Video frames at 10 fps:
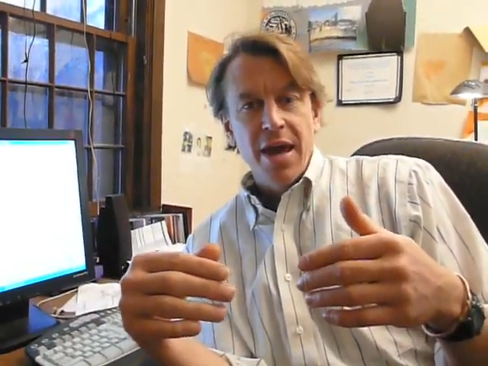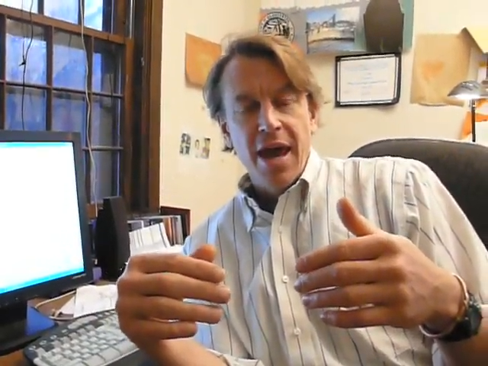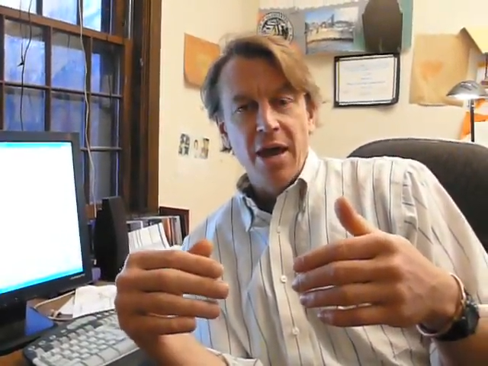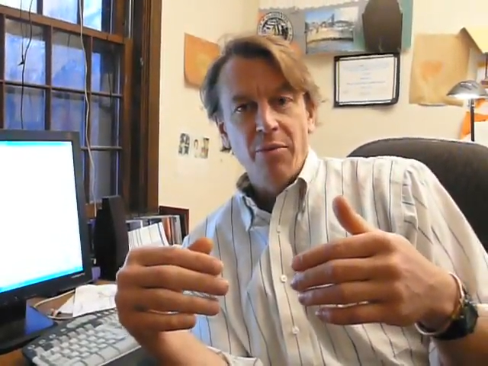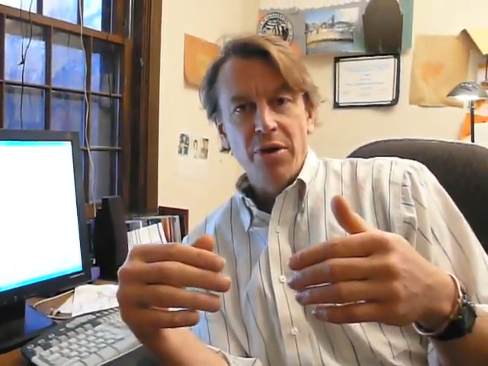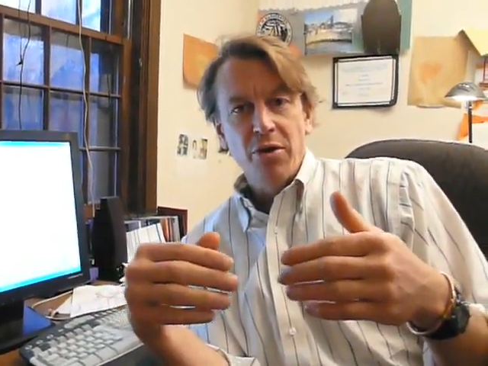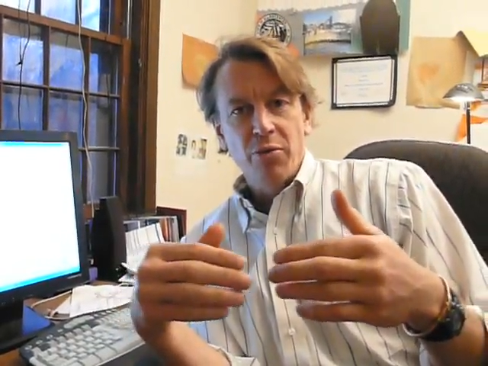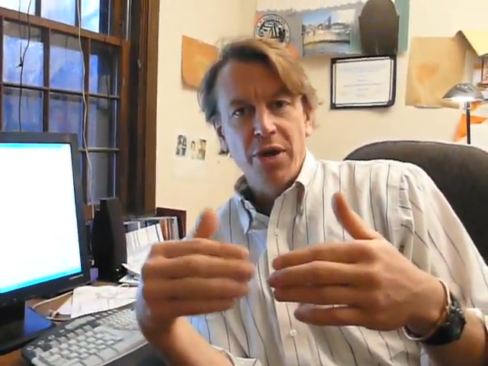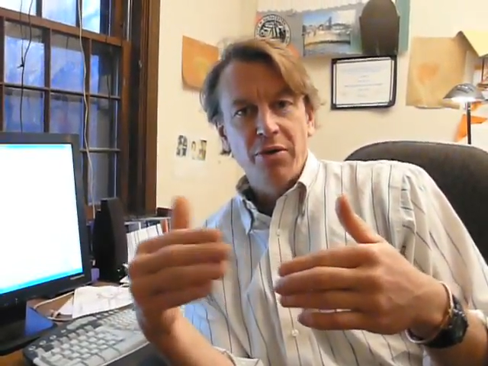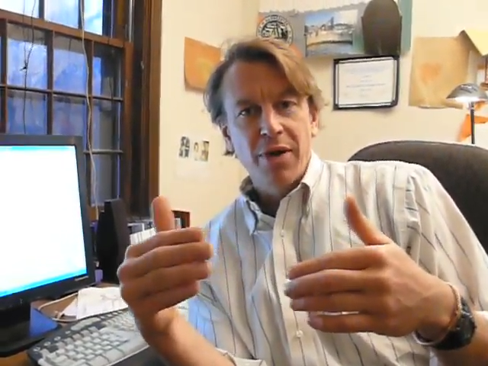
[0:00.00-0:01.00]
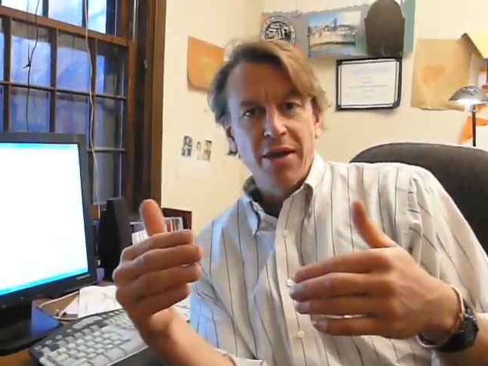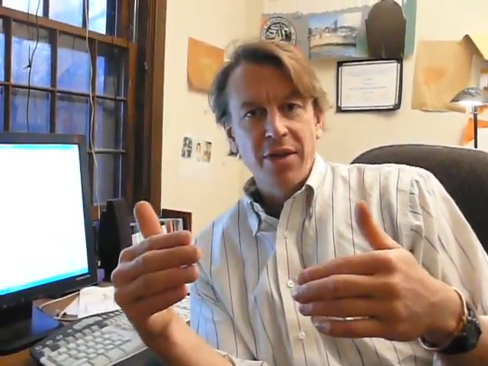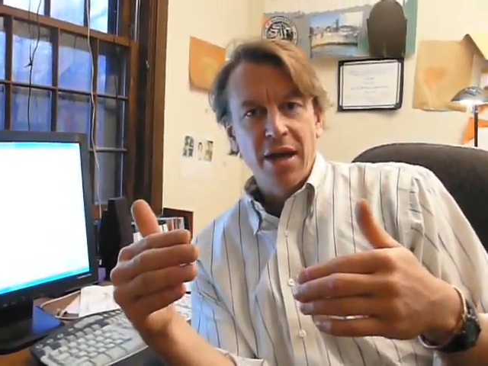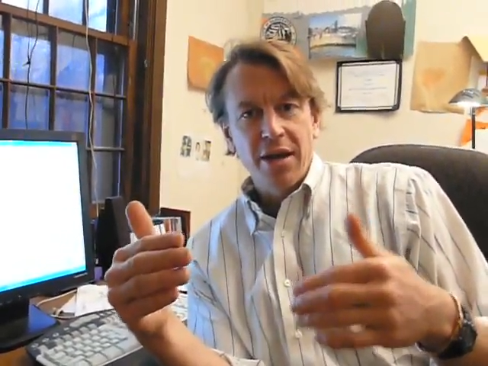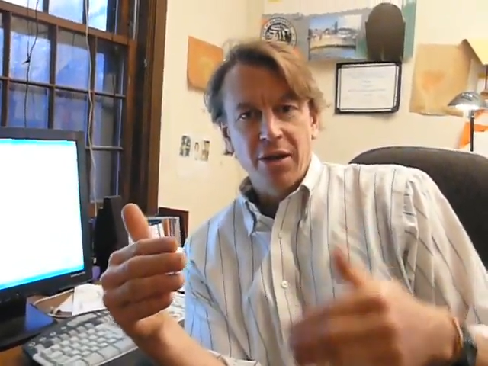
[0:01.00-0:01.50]
and when you recreate
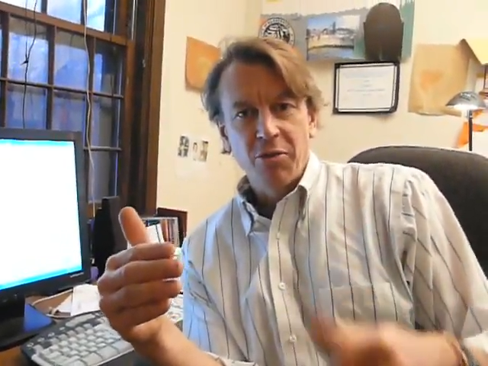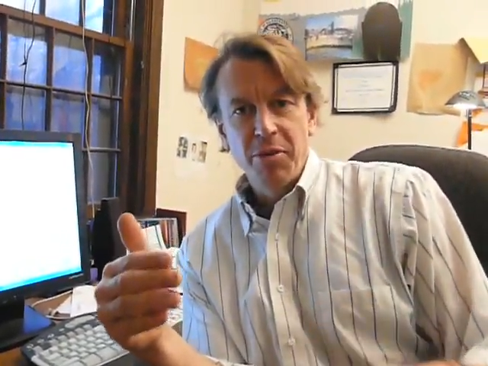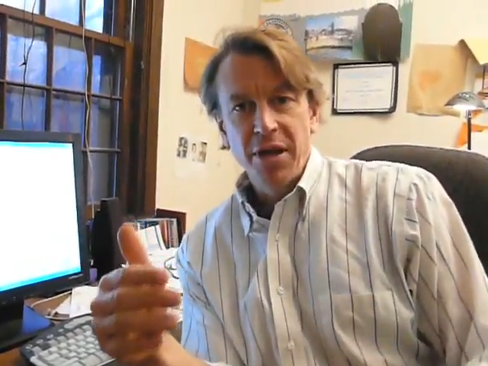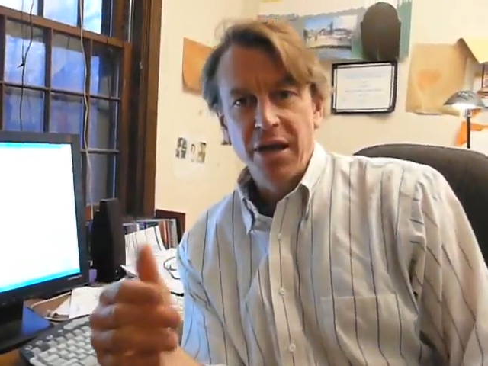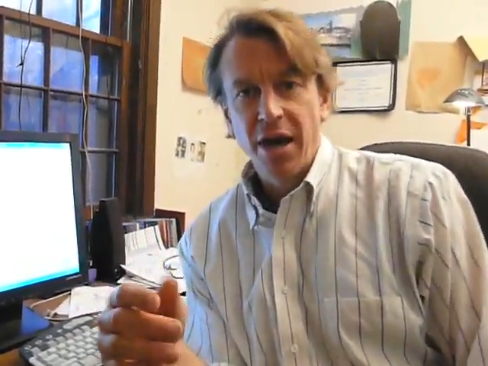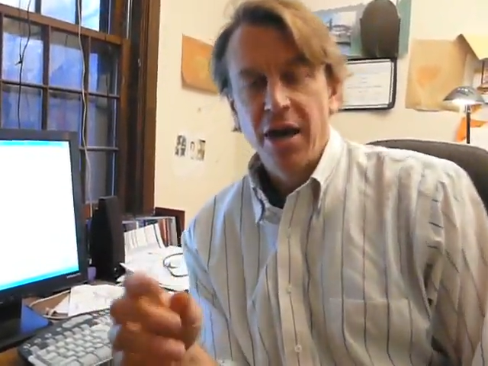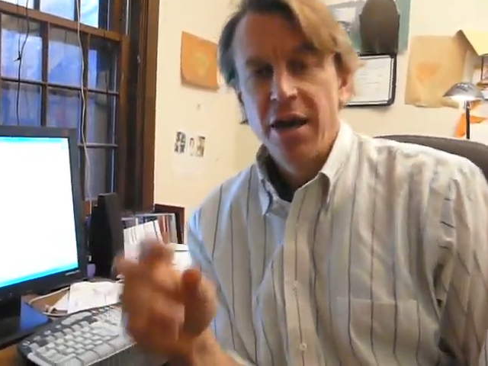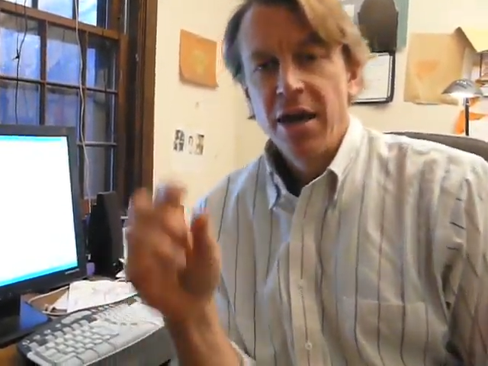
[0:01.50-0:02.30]
that in Expedia